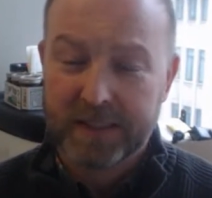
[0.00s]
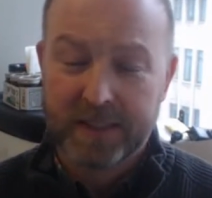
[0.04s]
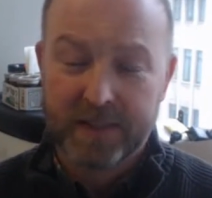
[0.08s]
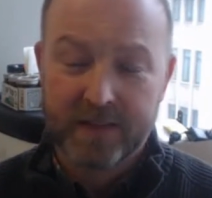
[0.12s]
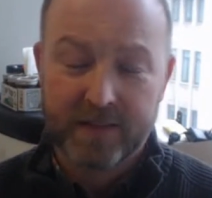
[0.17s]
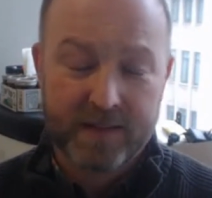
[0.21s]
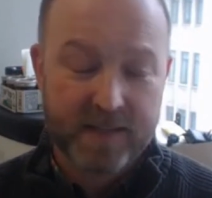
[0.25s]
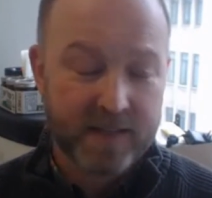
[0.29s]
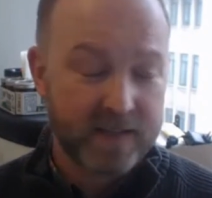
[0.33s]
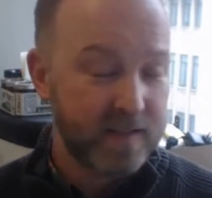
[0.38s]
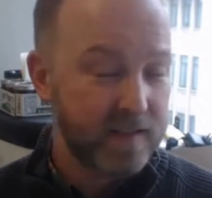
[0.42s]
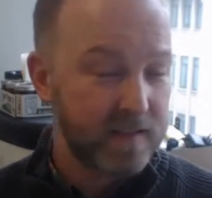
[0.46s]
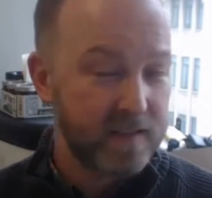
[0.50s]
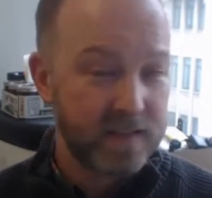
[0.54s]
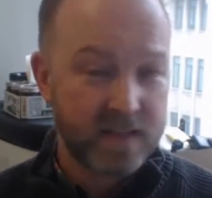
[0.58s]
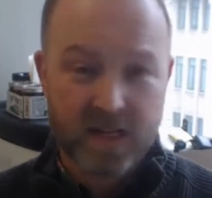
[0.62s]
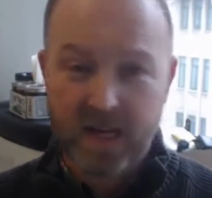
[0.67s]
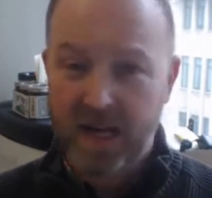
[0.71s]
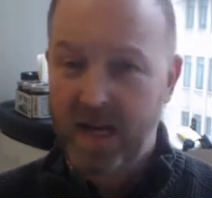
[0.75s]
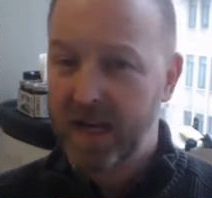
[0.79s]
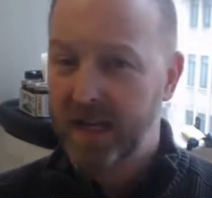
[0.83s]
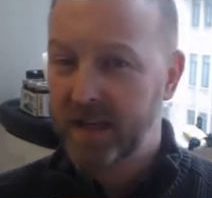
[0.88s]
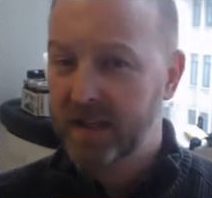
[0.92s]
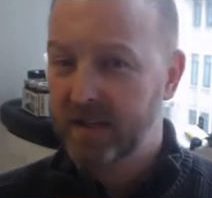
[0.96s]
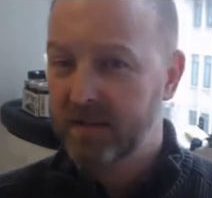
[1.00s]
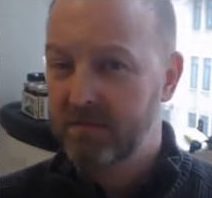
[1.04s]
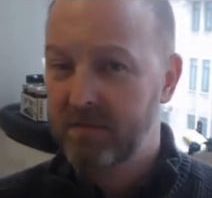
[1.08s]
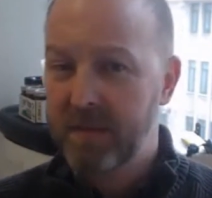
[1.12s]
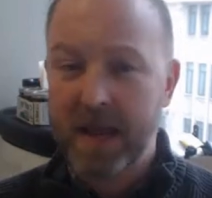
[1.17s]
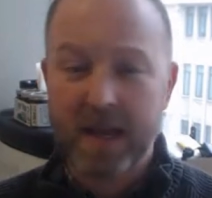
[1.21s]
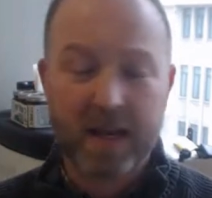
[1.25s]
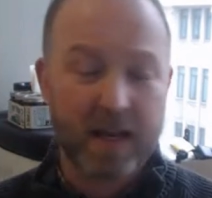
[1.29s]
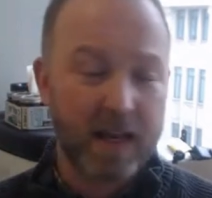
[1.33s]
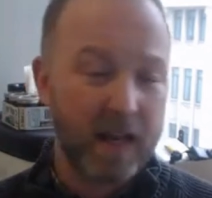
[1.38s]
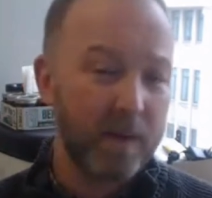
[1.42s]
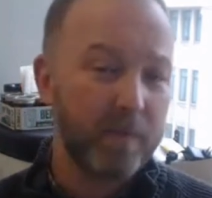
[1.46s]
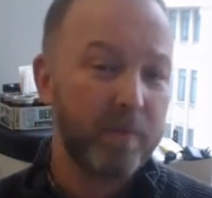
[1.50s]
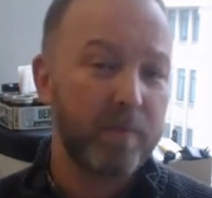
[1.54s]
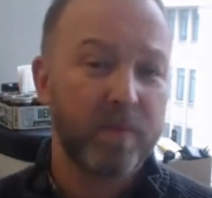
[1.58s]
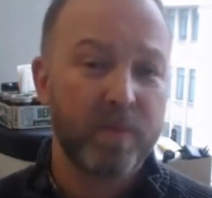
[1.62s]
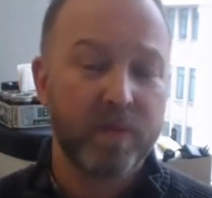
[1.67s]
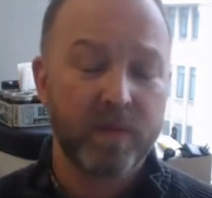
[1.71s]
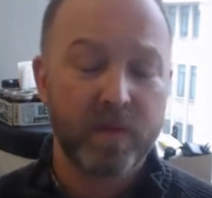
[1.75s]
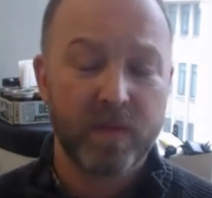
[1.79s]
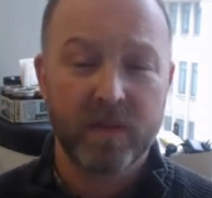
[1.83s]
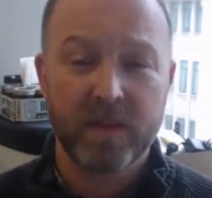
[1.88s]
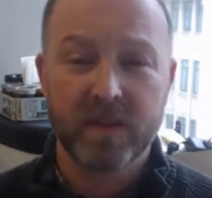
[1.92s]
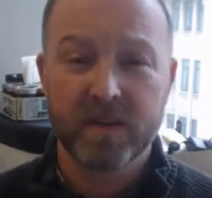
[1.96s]
This is not made up.
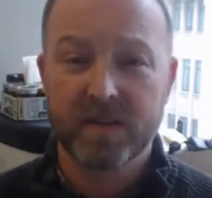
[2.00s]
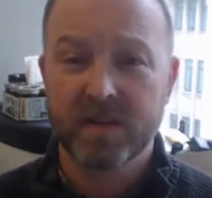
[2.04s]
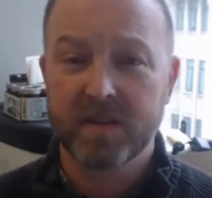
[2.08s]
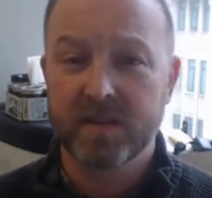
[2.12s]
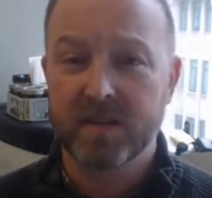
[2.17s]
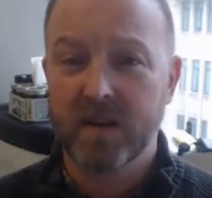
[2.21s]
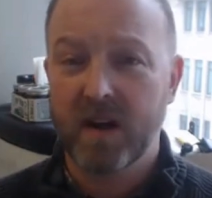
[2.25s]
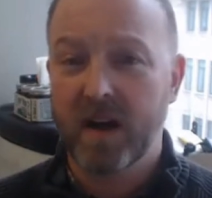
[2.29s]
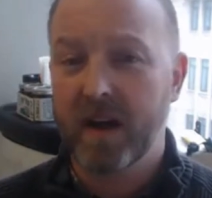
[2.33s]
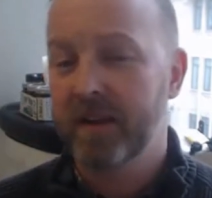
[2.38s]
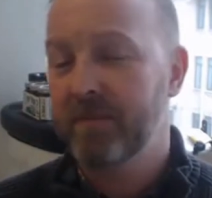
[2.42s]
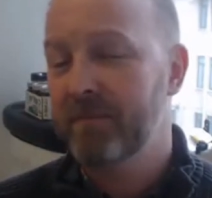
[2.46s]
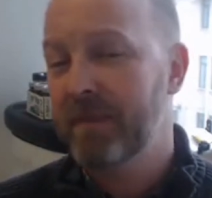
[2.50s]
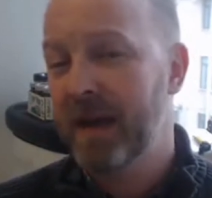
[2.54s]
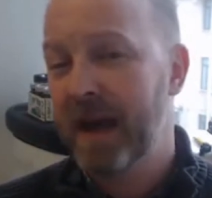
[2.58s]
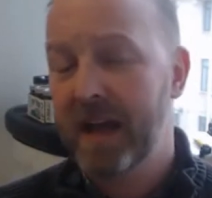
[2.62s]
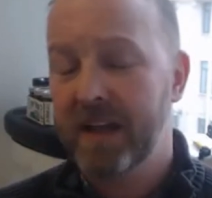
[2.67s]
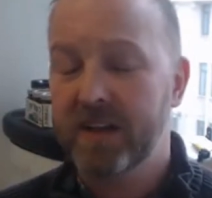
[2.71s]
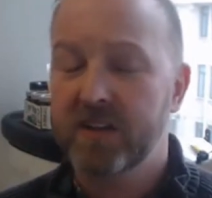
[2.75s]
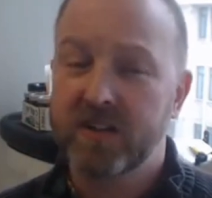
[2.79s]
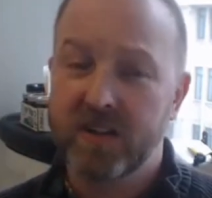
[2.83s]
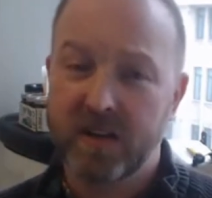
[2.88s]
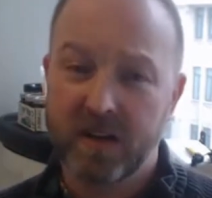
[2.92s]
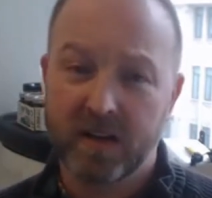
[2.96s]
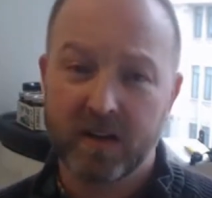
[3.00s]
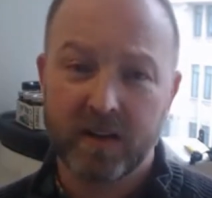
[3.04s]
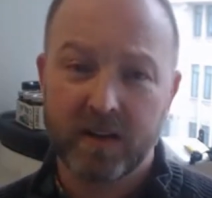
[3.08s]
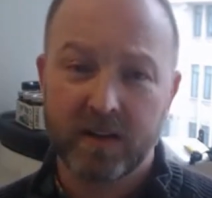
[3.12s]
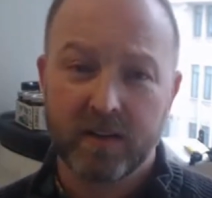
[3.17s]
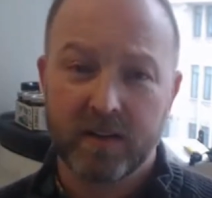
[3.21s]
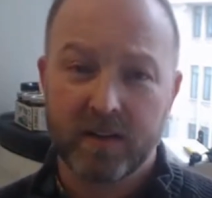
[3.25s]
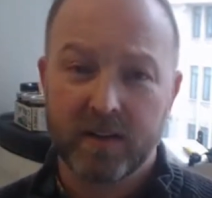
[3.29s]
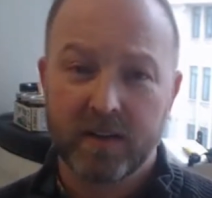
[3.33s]
This is not imaginary.